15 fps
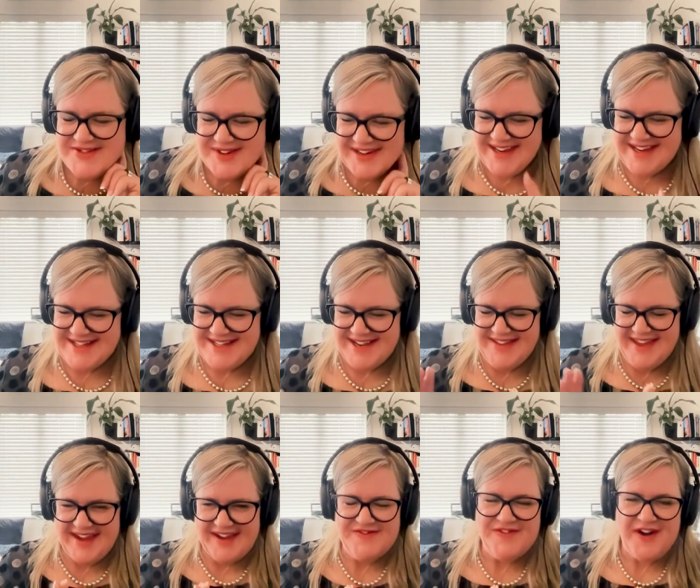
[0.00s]
on LinkedIn. They
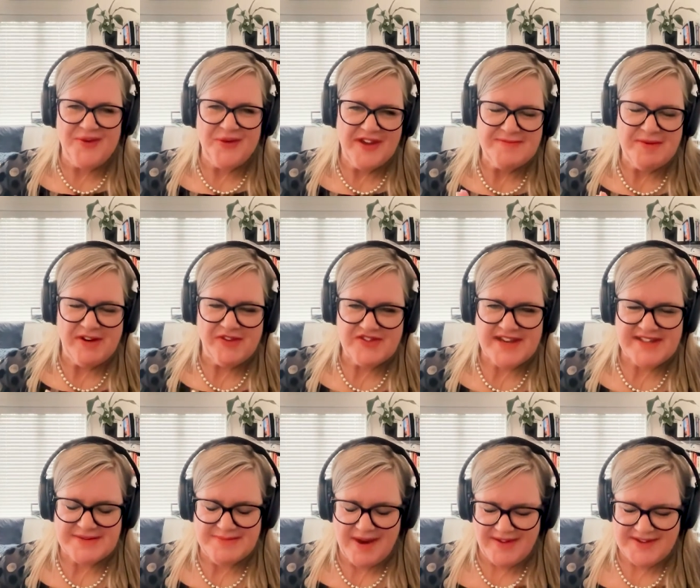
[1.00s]
can find all those beautiful
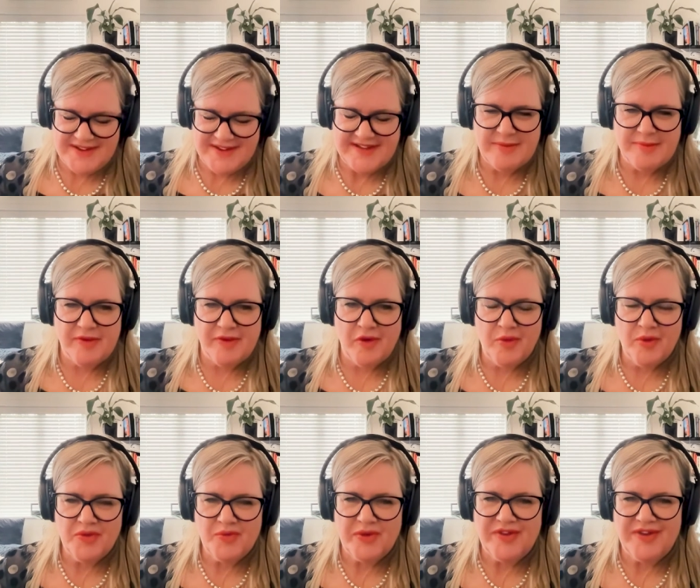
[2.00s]
testimonials and things for people who've
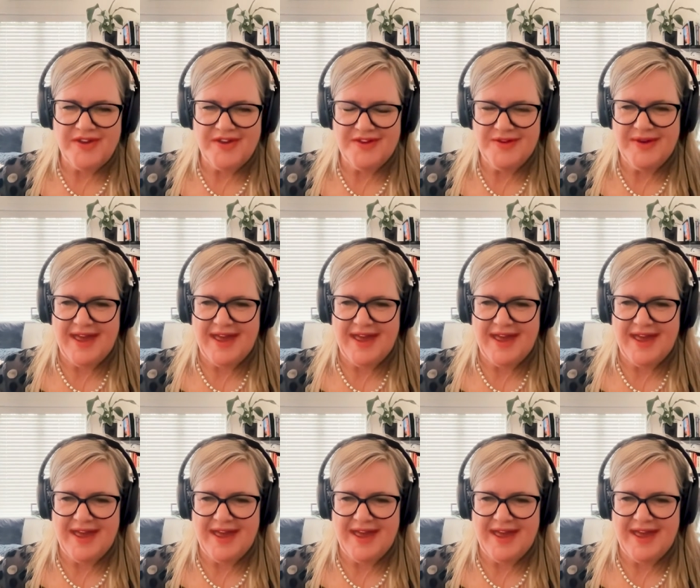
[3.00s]
worked with you.